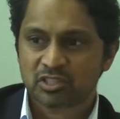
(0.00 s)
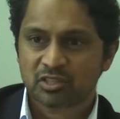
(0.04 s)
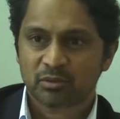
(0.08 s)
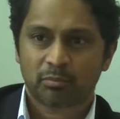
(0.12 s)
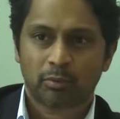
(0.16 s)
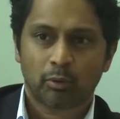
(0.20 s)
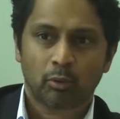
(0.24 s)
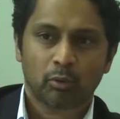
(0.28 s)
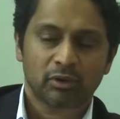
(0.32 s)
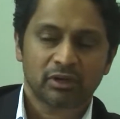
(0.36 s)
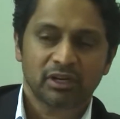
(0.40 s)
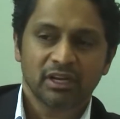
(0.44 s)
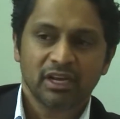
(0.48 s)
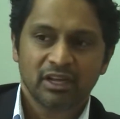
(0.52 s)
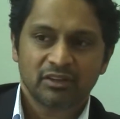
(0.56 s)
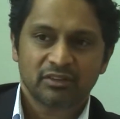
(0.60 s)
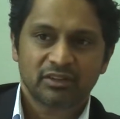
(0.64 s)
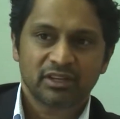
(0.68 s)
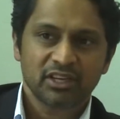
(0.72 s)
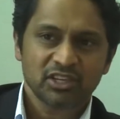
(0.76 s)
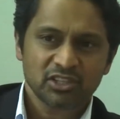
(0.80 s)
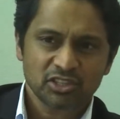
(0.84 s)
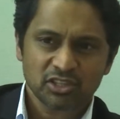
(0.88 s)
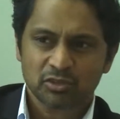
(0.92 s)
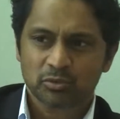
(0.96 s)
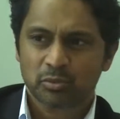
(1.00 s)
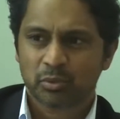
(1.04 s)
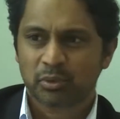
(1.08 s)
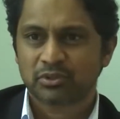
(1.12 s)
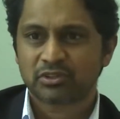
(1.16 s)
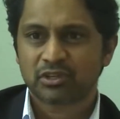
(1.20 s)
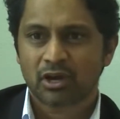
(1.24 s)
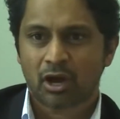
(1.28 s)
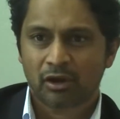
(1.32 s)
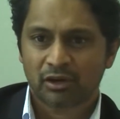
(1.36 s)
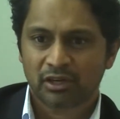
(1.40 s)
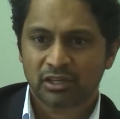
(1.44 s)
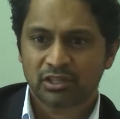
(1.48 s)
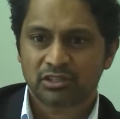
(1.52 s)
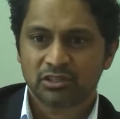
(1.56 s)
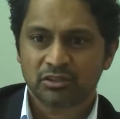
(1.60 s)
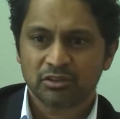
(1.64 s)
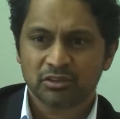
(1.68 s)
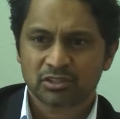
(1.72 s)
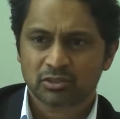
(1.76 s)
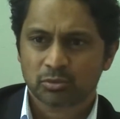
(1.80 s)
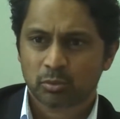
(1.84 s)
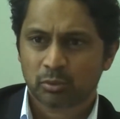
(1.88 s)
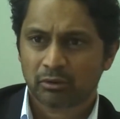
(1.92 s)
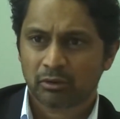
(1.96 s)
support. The issues with Donna
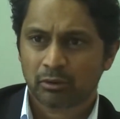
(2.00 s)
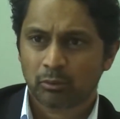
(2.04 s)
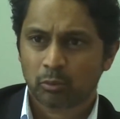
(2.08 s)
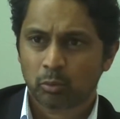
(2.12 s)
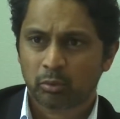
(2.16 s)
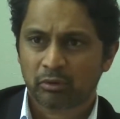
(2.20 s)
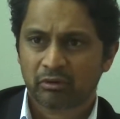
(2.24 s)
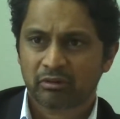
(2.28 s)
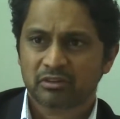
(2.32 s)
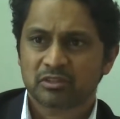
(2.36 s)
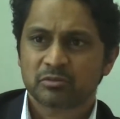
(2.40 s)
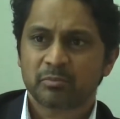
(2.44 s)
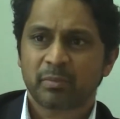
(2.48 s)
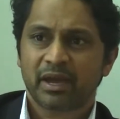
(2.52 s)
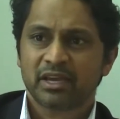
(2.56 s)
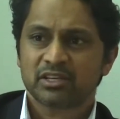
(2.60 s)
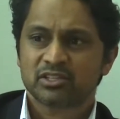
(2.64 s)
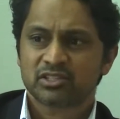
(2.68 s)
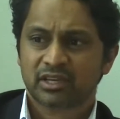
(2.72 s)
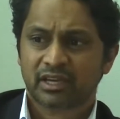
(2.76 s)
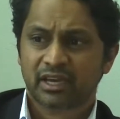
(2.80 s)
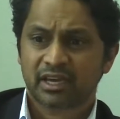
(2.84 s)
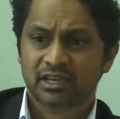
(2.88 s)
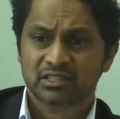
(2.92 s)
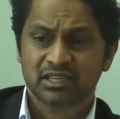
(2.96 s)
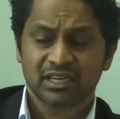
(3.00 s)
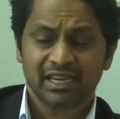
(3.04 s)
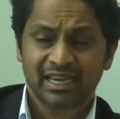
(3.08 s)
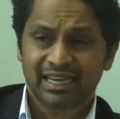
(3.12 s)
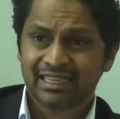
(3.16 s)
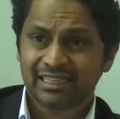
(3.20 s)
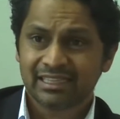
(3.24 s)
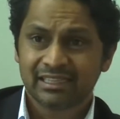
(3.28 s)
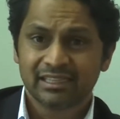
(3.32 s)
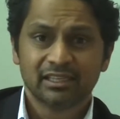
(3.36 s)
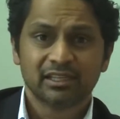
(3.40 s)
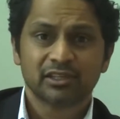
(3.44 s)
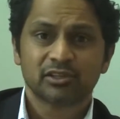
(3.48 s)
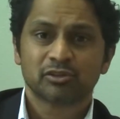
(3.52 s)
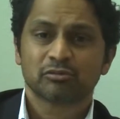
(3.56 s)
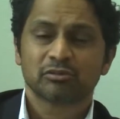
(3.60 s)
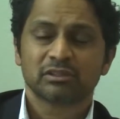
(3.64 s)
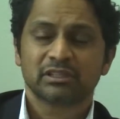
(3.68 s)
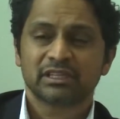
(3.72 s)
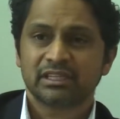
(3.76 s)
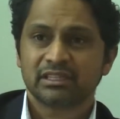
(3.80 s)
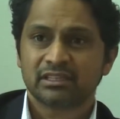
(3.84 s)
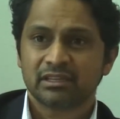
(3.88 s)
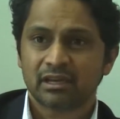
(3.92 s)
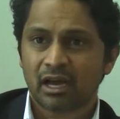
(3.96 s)
Dukes were as basic as
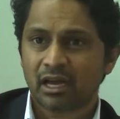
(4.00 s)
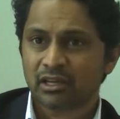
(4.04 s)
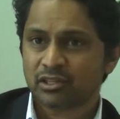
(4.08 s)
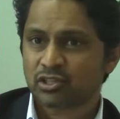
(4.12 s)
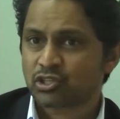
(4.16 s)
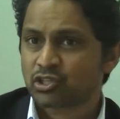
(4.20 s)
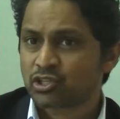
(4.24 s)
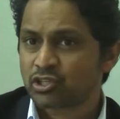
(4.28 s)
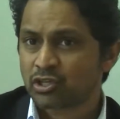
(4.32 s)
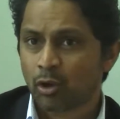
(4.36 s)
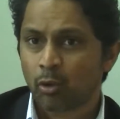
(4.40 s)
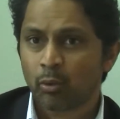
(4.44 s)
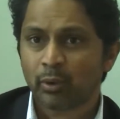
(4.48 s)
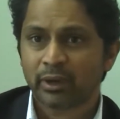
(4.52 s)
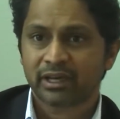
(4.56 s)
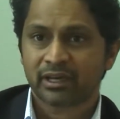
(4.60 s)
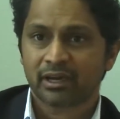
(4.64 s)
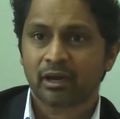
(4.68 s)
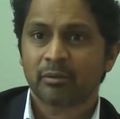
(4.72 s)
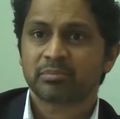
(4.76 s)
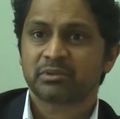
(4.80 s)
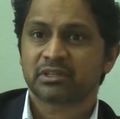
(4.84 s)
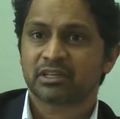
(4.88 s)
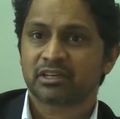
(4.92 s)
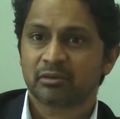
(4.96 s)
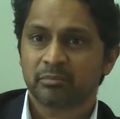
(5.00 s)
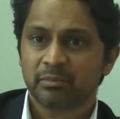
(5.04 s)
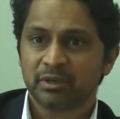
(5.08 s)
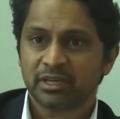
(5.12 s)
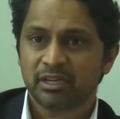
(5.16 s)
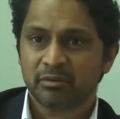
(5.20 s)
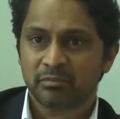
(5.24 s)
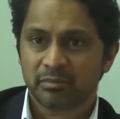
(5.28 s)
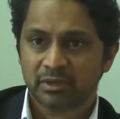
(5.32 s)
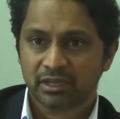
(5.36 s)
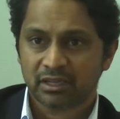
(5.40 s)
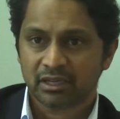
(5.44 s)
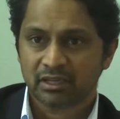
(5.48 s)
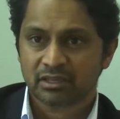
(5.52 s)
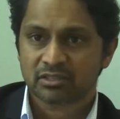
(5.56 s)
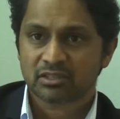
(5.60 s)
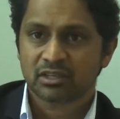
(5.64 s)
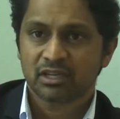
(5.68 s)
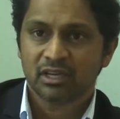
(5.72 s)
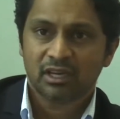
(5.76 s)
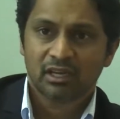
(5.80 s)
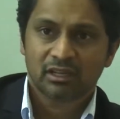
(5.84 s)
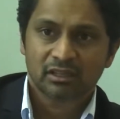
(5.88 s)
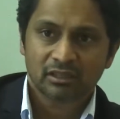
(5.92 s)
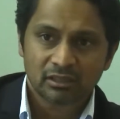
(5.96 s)
literally not showing up to committee meetings,
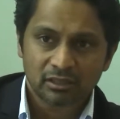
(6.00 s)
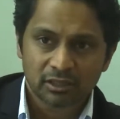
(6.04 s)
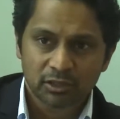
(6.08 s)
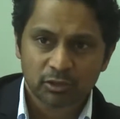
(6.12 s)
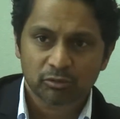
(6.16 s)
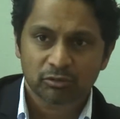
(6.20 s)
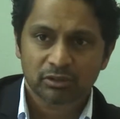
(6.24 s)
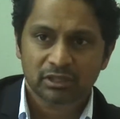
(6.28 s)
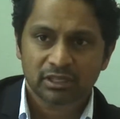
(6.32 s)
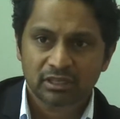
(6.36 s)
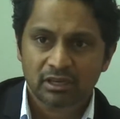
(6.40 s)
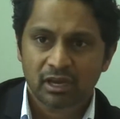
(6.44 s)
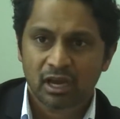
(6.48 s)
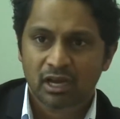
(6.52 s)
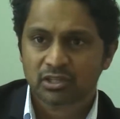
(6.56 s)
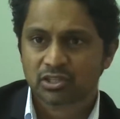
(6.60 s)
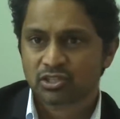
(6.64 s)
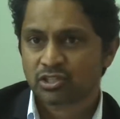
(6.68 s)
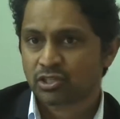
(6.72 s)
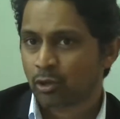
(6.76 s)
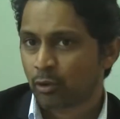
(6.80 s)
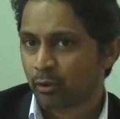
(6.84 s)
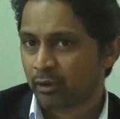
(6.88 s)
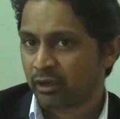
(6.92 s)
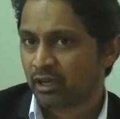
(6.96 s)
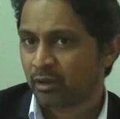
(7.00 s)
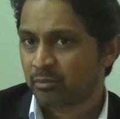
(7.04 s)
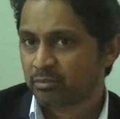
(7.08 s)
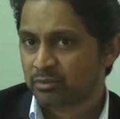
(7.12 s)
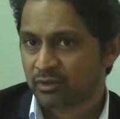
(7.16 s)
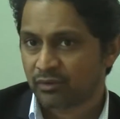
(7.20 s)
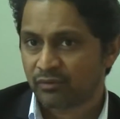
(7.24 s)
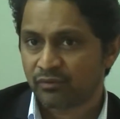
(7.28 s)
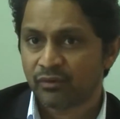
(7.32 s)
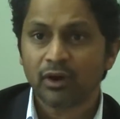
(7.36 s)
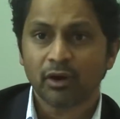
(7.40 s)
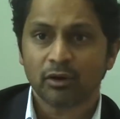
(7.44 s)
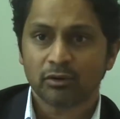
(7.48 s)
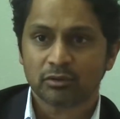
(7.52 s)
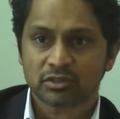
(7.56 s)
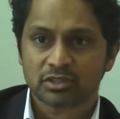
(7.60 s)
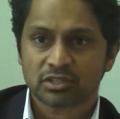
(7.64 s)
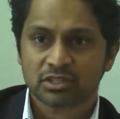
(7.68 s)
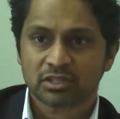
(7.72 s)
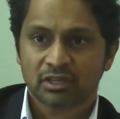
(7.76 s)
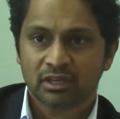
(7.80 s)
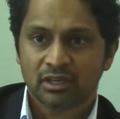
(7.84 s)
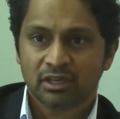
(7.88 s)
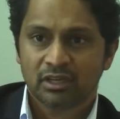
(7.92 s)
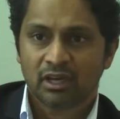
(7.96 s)
literally not showing up to
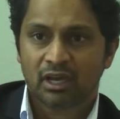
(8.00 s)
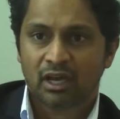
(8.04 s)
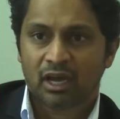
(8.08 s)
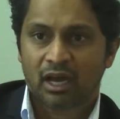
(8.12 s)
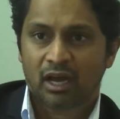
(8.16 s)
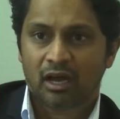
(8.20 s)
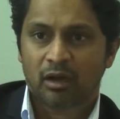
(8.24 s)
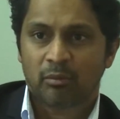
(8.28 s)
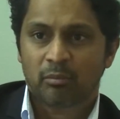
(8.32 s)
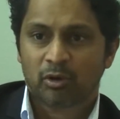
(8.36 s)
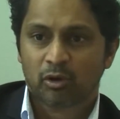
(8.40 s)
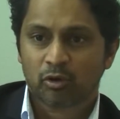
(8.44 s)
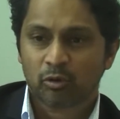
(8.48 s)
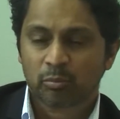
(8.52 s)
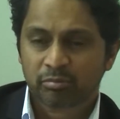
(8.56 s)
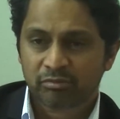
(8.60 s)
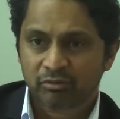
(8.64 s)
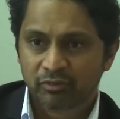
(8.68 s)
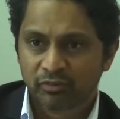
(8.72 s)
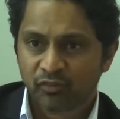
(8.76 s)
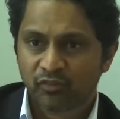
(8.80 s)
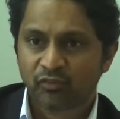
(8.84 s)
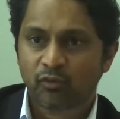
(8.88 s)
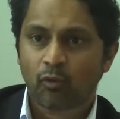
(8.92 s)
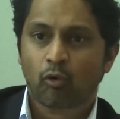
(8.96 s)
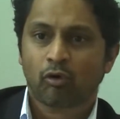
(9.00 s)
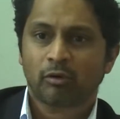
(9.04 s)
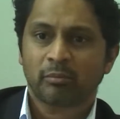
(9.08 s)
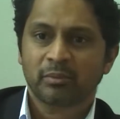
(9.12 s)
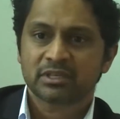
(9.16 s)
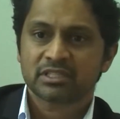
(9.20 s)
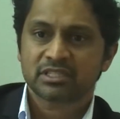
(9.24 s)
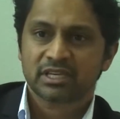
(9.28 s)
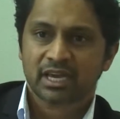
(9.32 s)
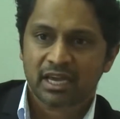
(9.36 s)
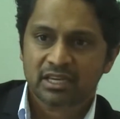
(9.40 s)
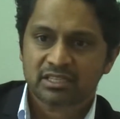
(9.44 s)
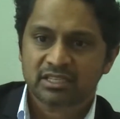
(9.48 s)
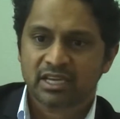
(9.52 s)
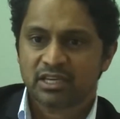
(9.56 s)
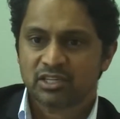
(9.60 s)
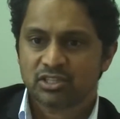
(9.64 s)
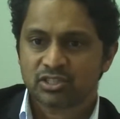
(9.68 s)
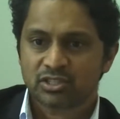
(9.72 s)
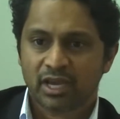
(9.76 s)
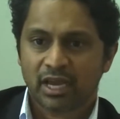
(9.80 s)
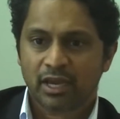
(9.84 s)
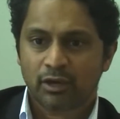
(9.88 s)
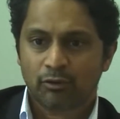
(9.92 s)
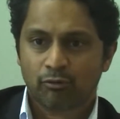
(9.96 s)
votes. Her performance as a
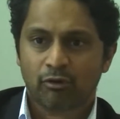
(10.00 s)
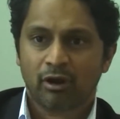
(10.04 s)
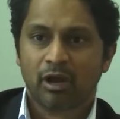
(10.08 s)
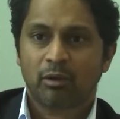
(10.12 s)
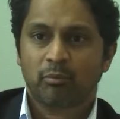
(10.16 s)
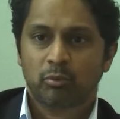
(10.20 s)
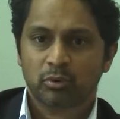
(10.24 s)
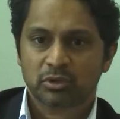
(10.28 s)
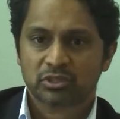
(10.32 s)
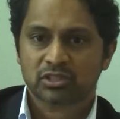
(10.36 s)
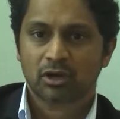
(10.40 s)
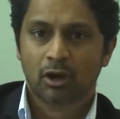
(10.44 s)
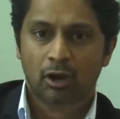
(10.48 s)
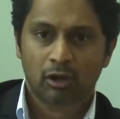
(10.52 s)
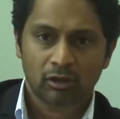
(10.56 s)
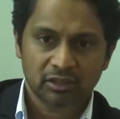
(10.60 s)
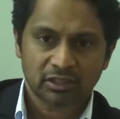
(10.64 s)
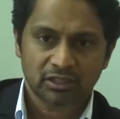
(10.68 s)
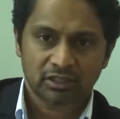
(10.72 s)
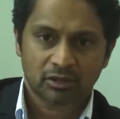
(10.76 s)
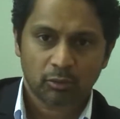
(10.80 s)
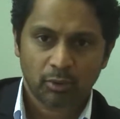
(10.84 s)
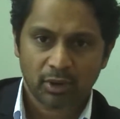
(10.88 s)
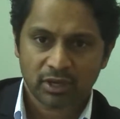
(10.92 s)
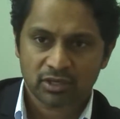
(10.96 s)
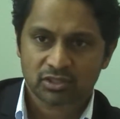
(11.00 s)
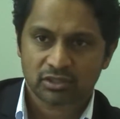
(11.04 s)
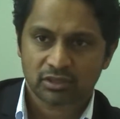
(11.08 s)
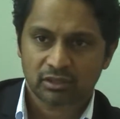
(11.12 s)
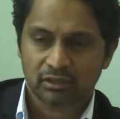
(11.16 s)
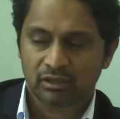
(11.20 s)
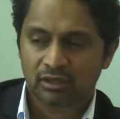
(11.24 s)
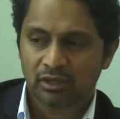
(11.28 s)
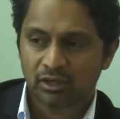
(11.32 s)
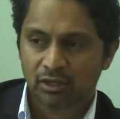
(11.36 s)
state rep was called into question.